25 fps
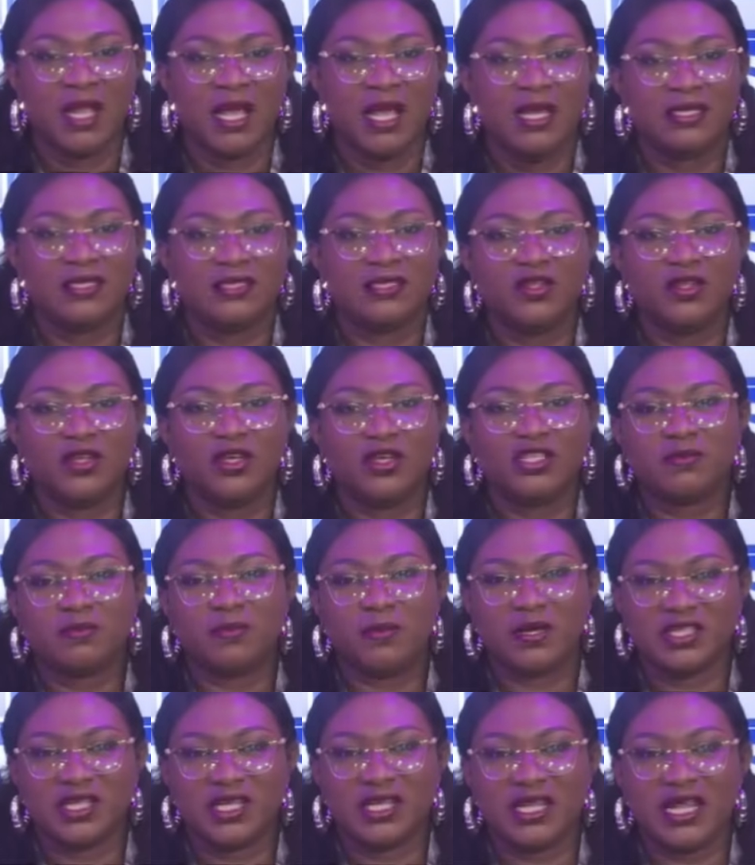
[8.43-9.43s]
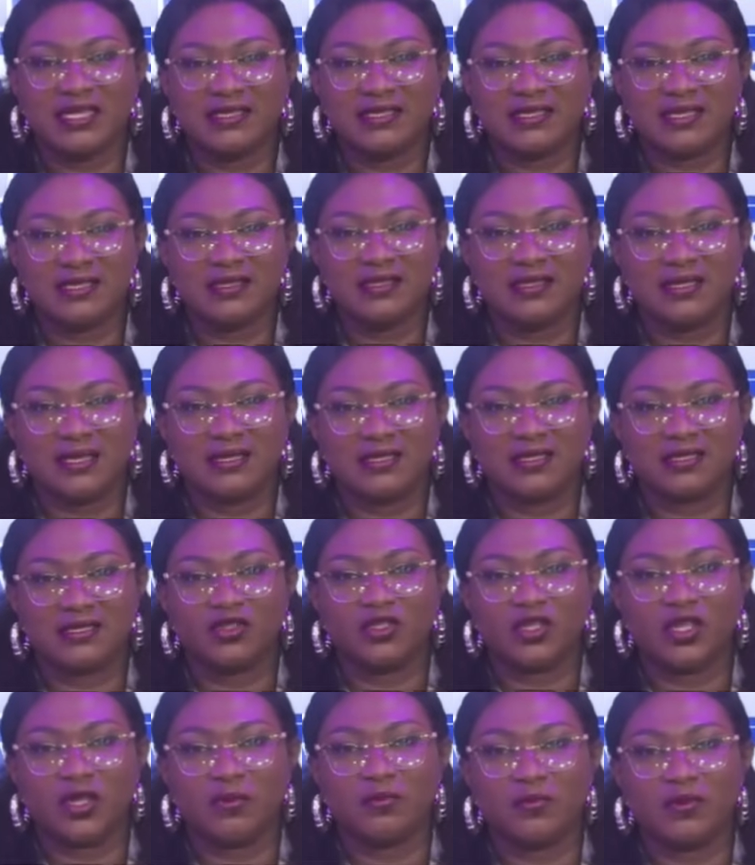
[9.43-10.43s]
Senior Special Assistant to
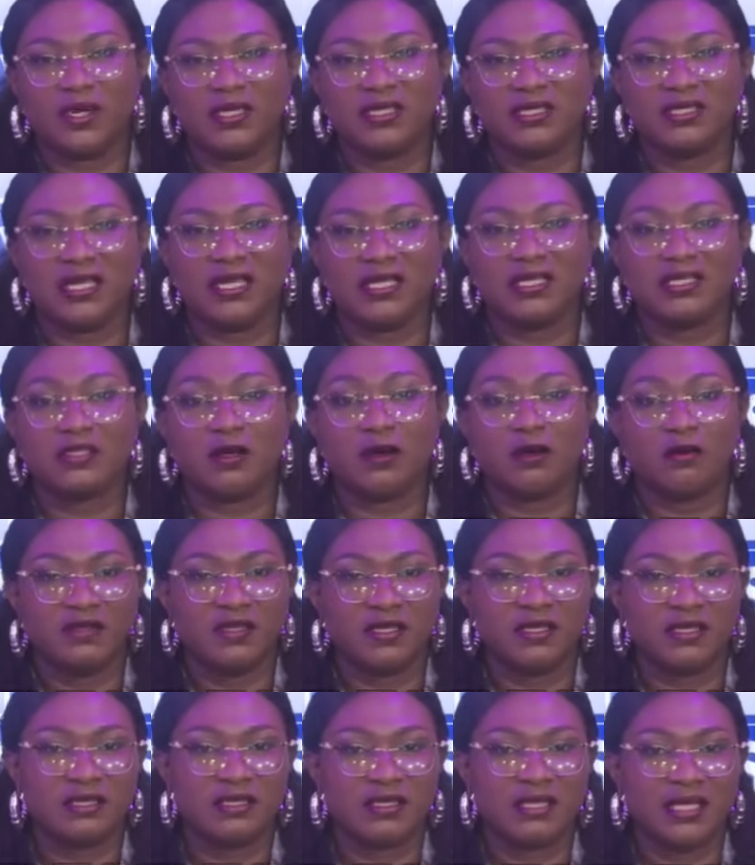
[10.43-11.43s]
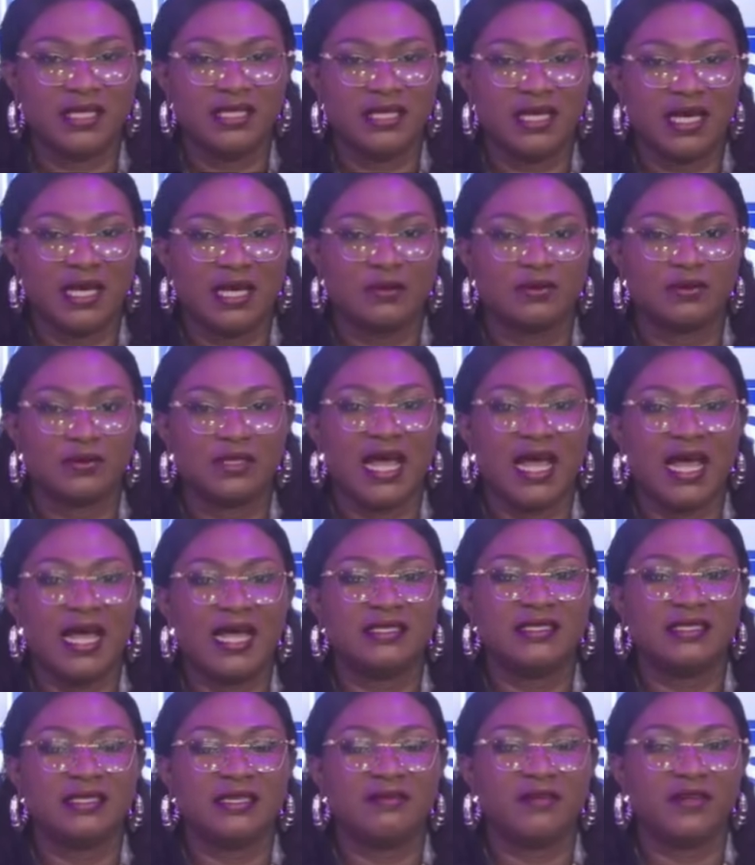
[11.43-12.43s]
the President of the State House
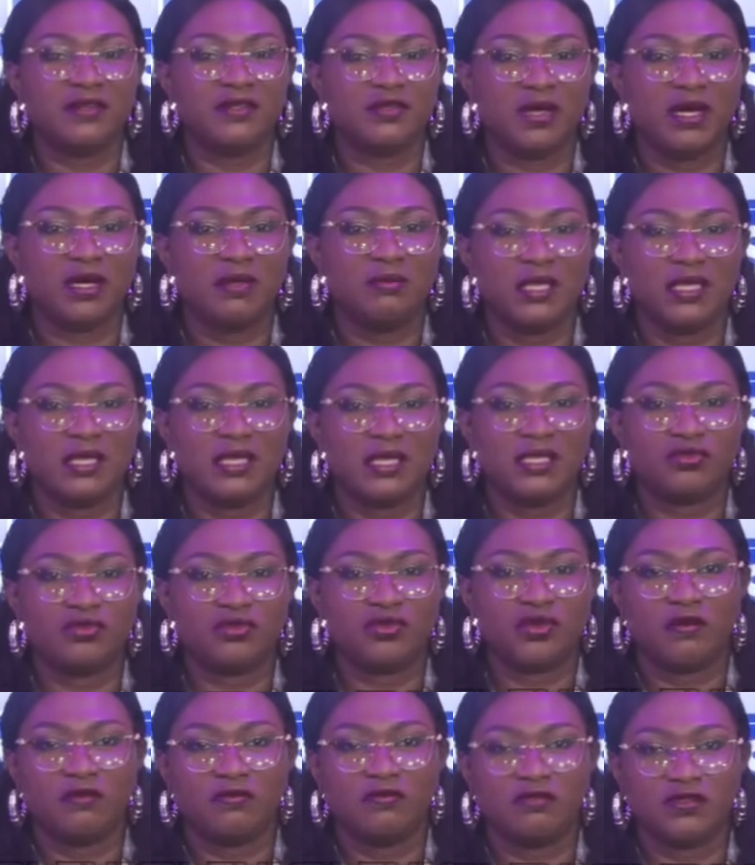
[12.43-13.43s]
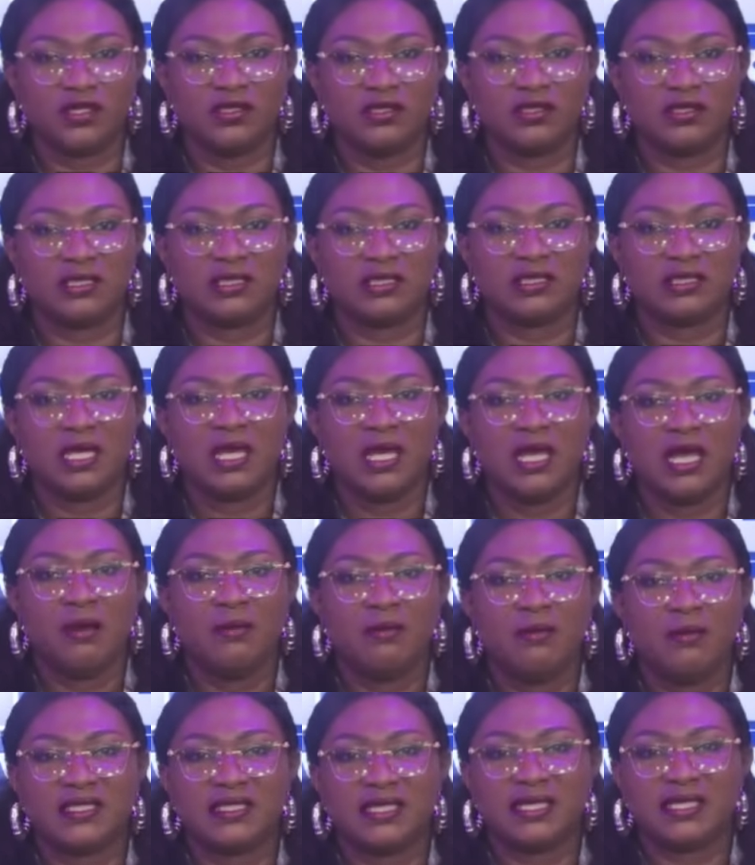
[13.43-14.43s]
and the Federal Ministry of Justice,
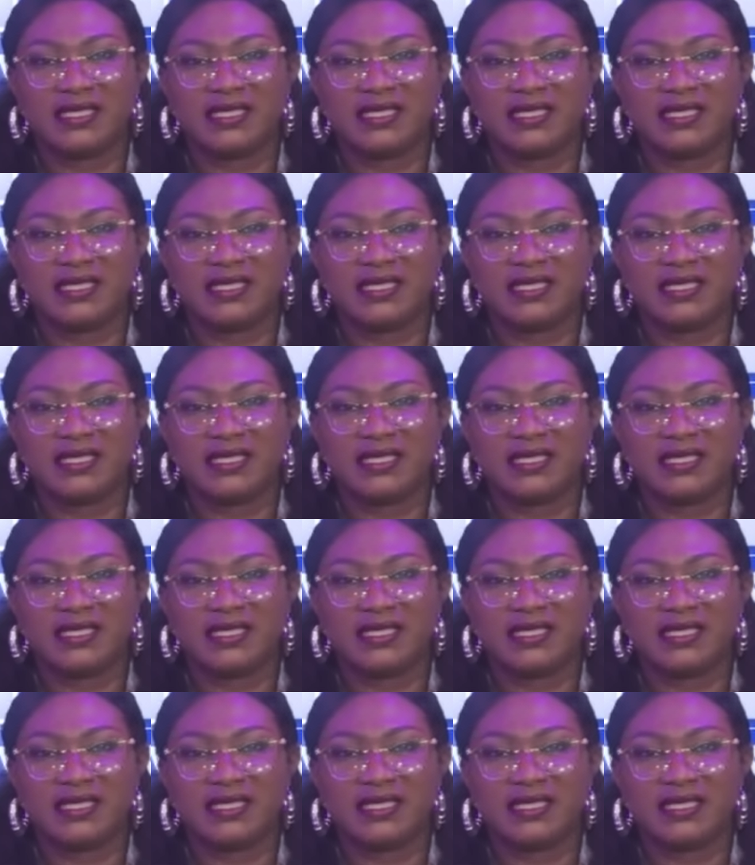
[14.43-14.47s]
Mr.